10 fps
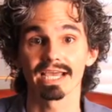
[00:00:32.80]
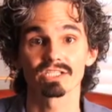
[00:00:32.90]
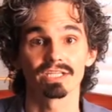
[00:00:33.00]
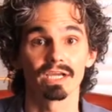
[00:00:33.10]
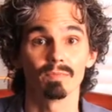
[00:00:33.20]

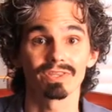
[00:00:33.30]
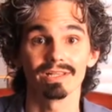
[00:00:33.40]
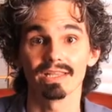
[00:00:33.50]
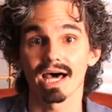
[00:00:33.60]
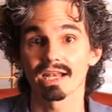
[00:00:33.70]
actually come with
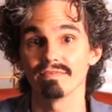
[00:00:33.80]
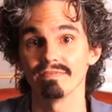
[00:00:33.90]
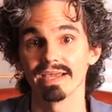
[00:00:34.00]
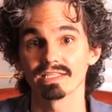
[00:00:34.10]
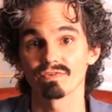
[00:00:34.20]
a lot of
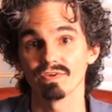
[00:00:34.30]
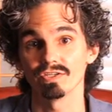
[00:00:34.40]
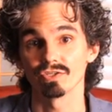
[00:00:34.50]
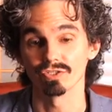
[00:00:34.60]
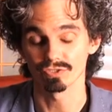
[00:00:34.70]
advanced
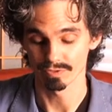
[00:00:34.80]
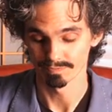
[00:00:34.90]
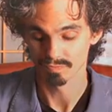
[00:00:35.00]
features,